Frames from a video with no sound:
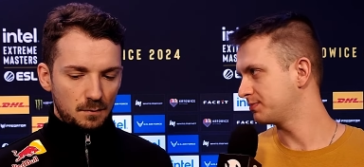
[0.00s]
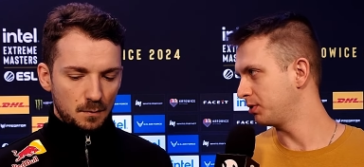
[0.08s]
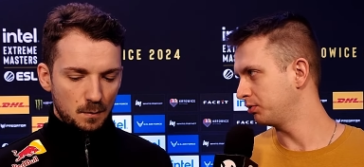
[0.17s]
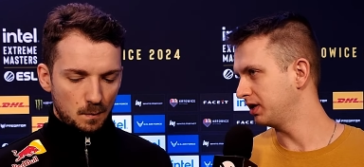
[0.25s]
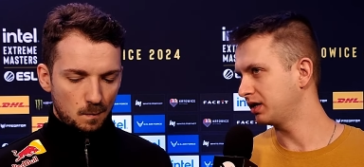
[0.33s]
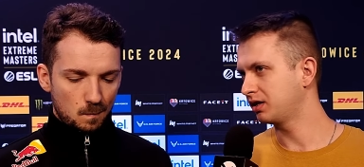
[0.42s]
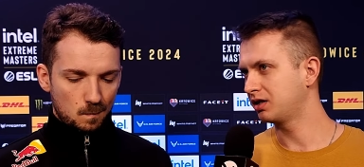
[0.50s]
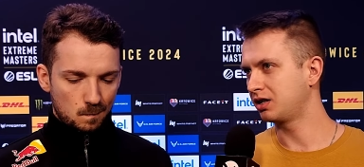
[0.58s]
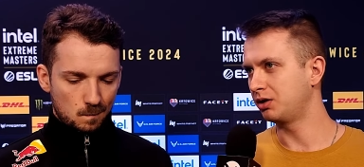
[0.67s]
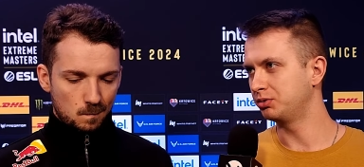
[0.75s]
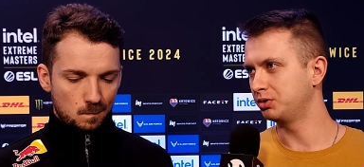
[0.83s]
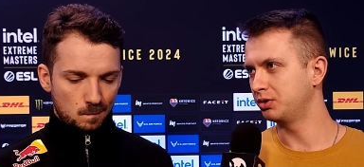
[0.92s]
Speaker 1: Spodek.
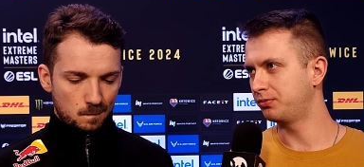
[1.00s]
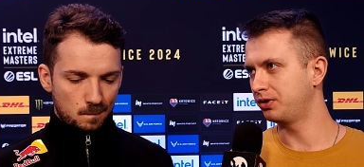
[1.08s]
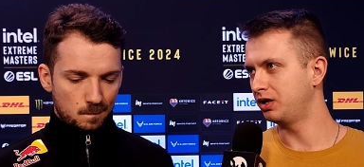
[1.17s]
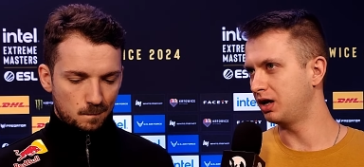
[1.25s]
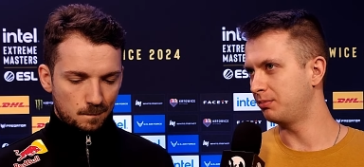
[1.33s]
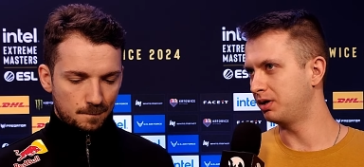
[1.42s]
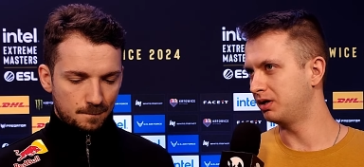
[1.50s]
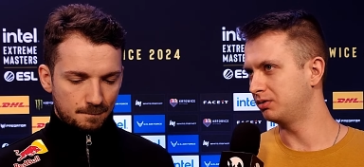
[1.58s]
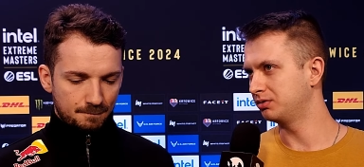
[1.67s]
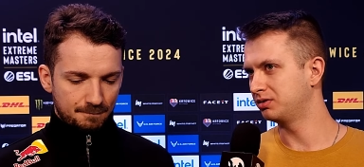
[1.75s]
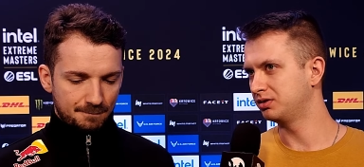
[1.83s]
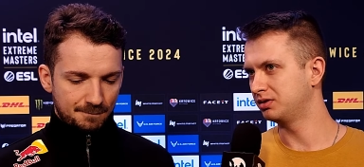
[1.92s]
How do you feel
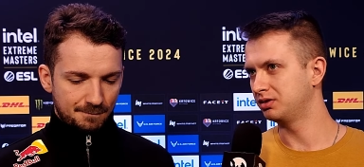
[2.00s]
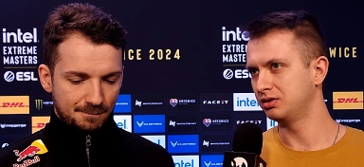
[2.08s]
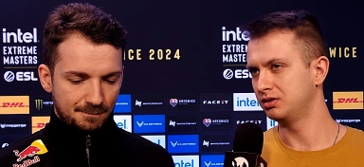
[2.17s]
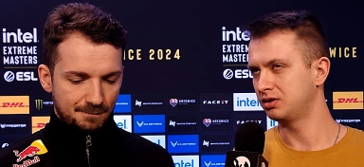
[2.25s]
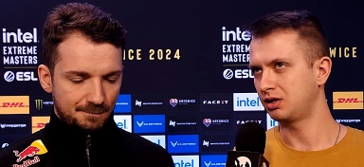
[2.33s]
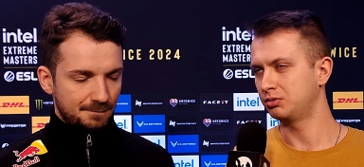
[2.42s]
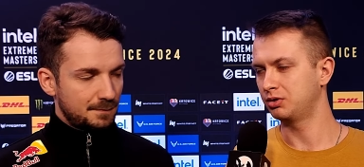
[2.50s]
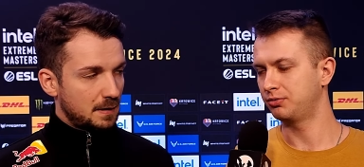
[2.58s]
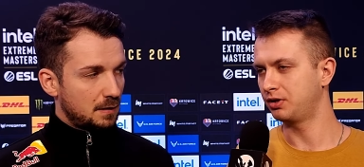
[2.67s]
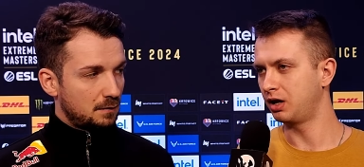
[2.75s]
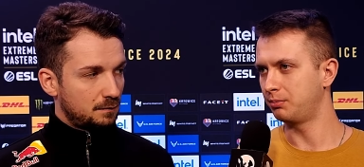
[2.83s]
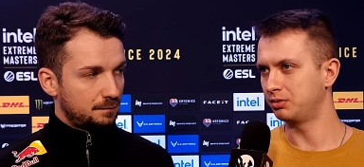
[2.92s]
about uh, how do you
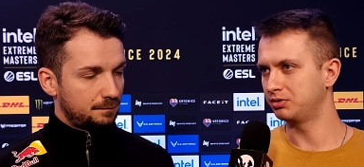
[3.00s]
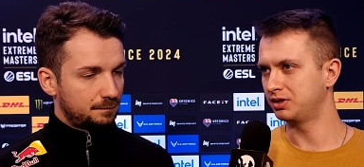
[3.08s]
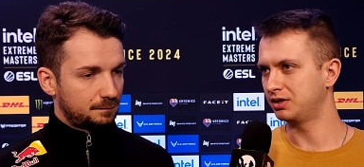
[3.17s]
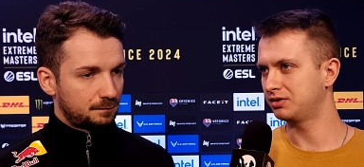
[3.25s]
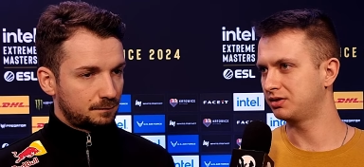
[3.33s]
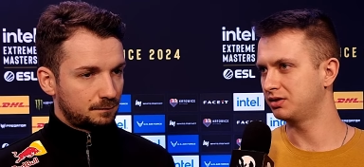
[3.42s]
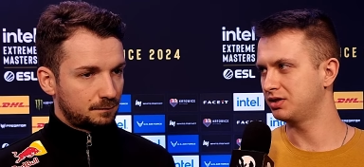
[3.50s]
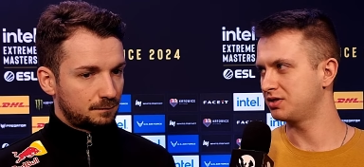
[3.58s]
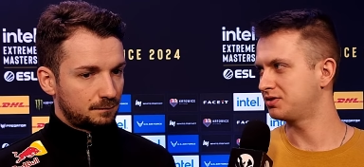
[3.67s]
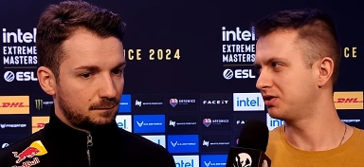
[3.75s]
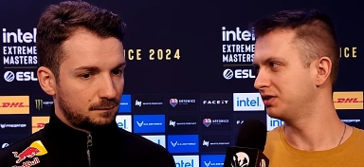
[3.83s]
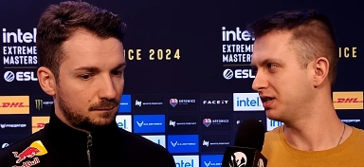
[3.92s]
feel about that uh,
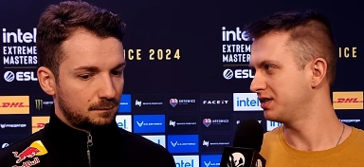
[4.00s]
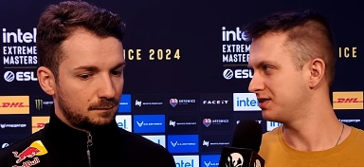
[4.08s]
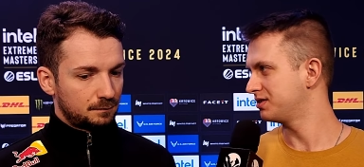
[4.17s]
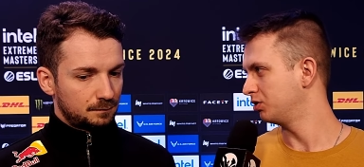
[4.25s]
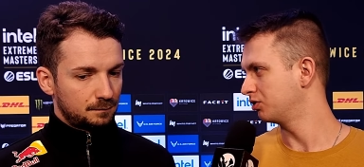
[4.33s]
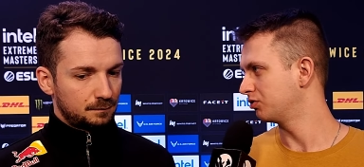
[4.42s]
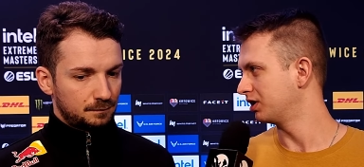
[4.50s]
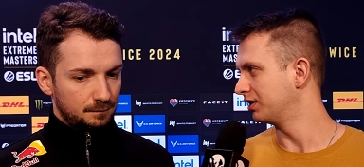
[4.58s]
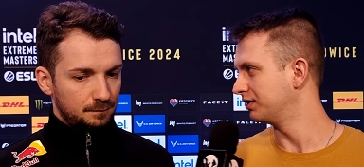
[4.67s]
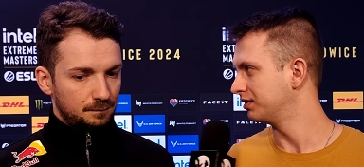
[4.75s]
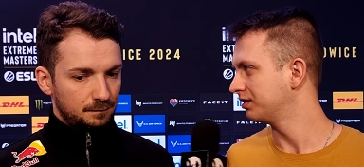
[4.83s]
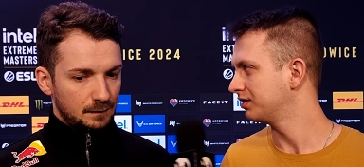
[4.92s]
yesterday's long
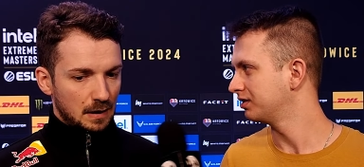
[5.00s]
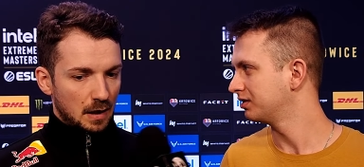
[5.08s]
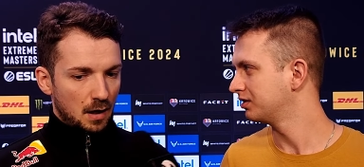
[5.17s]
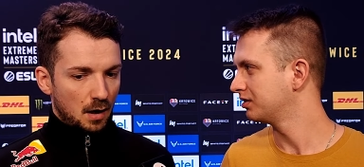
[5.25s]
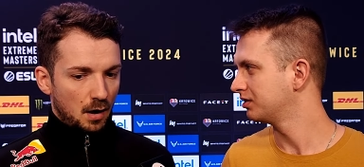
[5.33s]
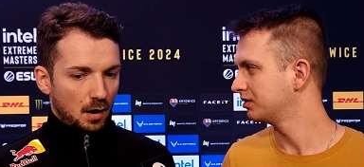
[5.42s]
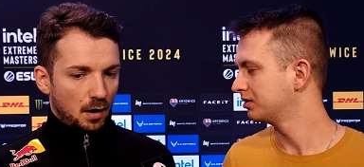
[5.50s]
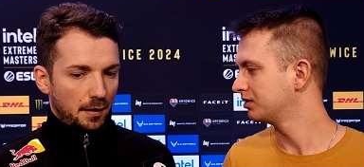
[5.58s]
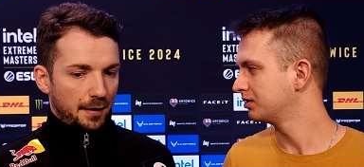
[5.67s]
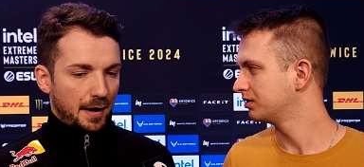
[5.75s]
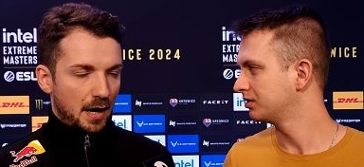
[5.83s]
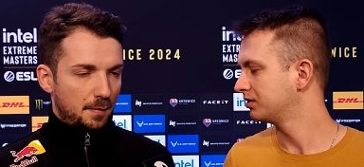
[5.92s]
run?
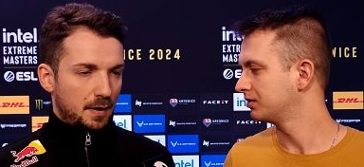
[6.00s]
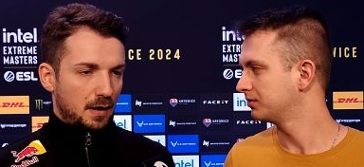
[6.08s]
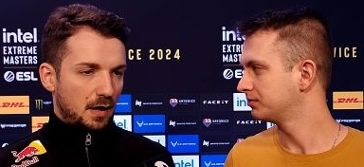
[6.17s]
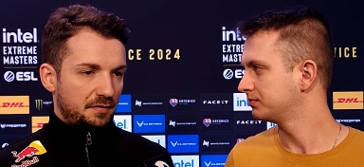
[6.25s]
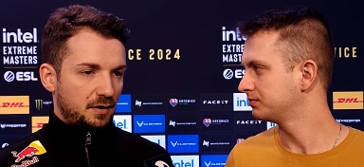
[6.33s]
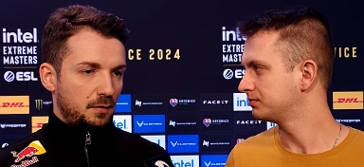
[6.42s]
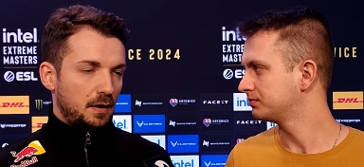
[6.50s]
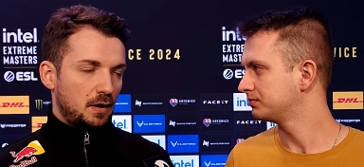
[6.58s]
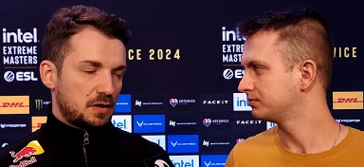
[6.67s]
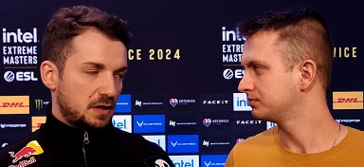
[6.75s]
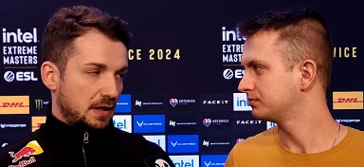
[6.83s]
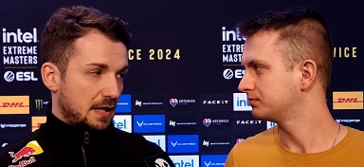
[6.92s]
Speaker 2: I mean, after we
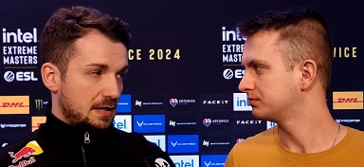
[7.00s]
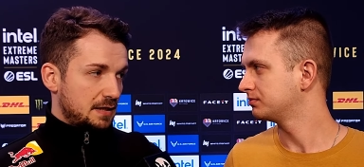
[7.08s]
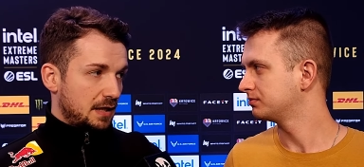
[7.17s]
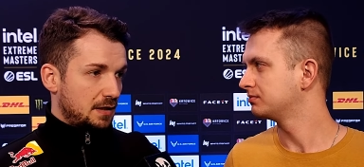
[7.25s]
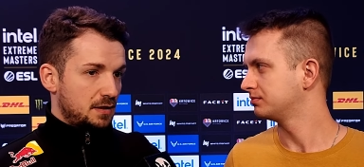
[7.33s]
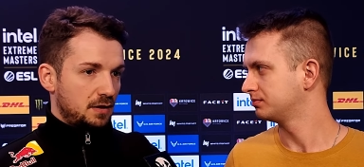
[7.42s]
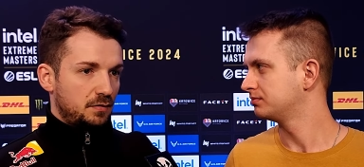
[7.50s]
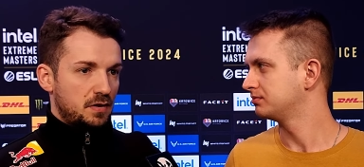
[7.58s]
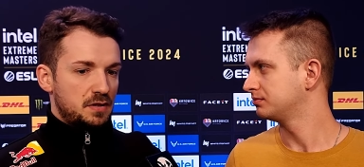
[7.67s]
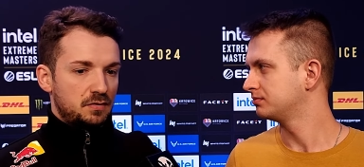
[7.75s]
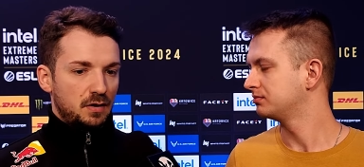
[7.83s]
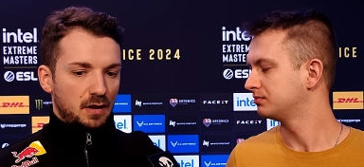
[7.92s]
lost against T A Z, it
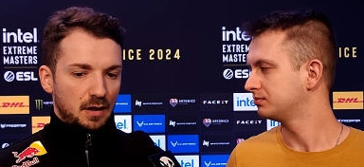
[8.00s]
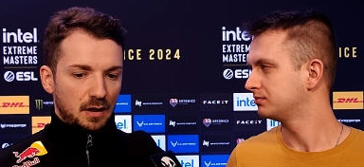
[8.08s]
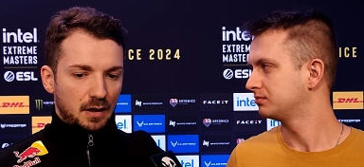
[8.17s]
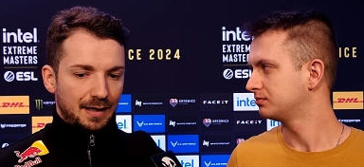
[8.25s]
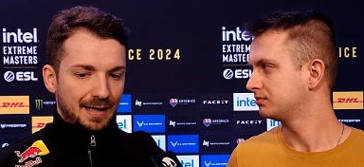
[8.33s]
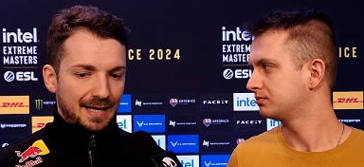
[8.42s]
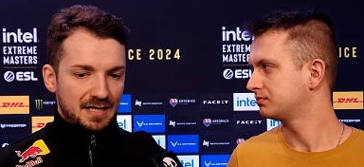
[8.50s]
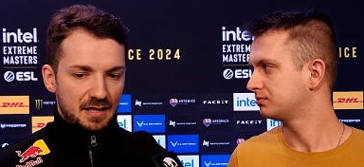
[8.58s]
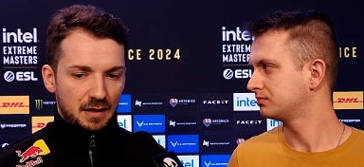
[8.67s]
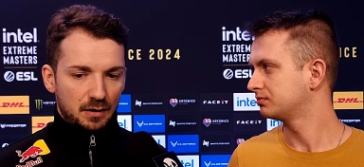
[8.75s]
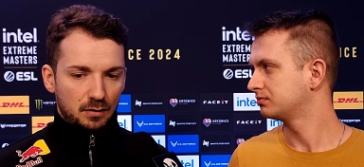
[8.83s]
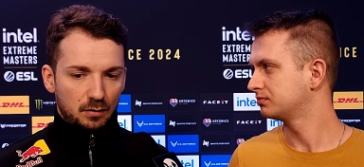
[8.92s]
wasn't really
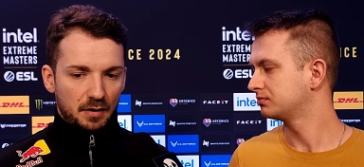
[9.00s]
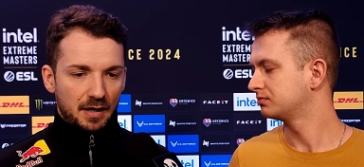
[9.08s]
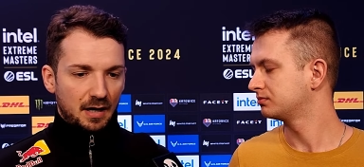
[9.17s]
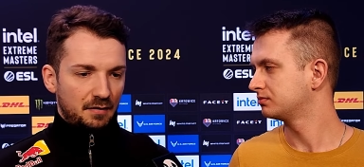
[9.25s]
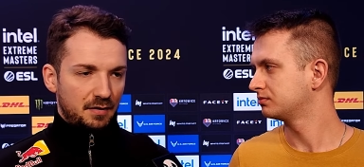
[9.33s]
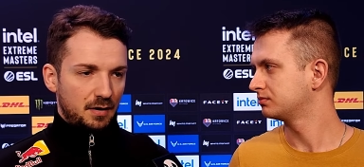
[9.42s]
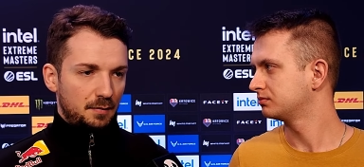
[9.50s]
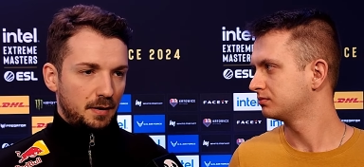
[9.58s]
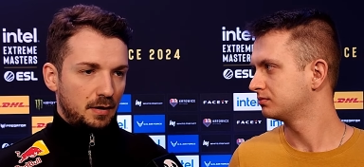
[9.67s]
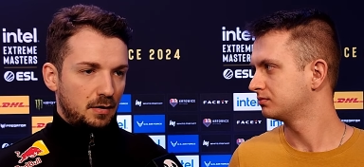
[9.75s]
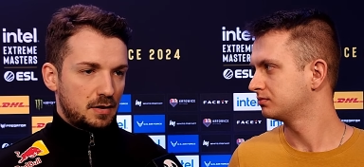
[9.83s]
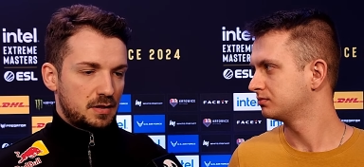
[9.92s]
easy to recover
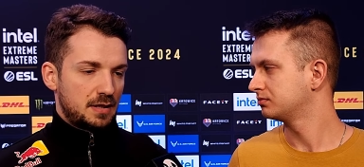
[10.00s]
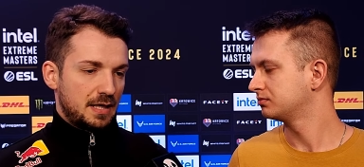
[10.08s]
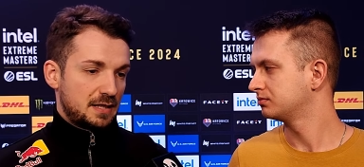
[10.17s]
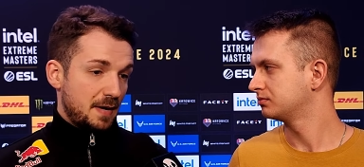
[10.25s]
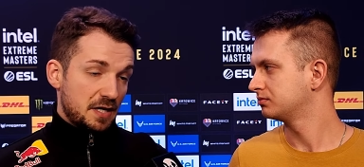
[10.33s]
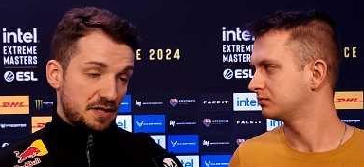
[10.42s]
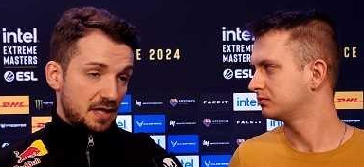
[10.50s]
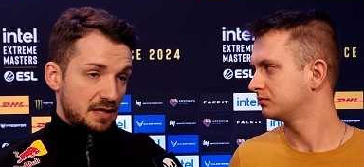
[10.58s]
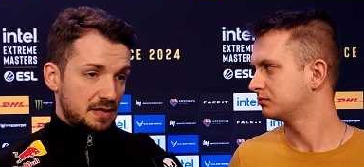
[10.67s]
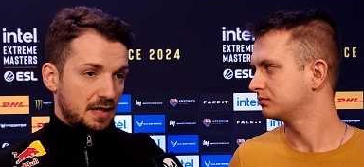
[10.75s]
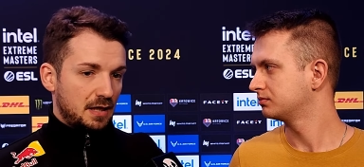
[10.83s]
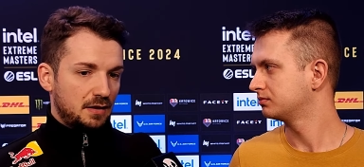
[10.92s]
because they smashed
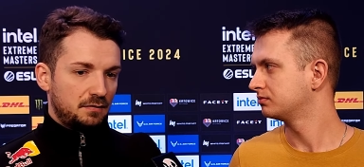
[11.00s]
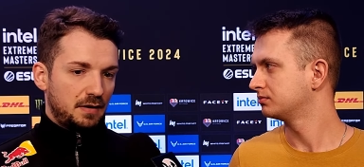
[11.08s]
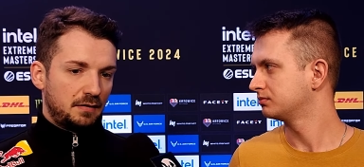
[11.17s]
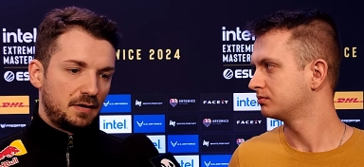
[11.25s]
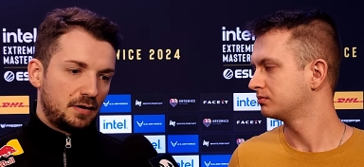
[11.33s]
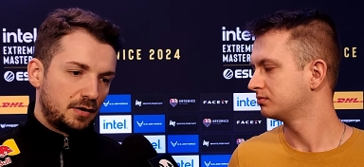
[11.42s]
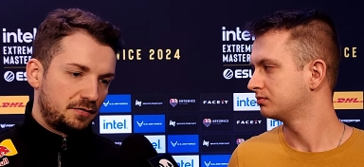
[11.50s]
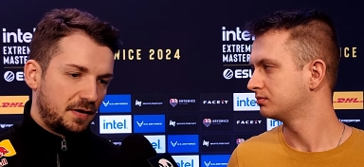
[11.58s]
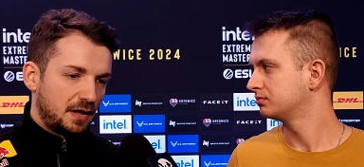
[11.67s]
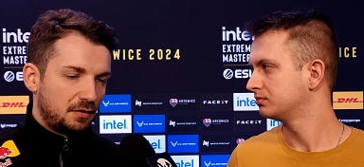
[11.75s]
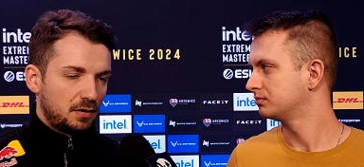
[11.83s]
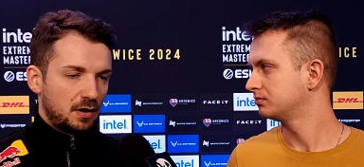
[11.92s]
us and we were not feeling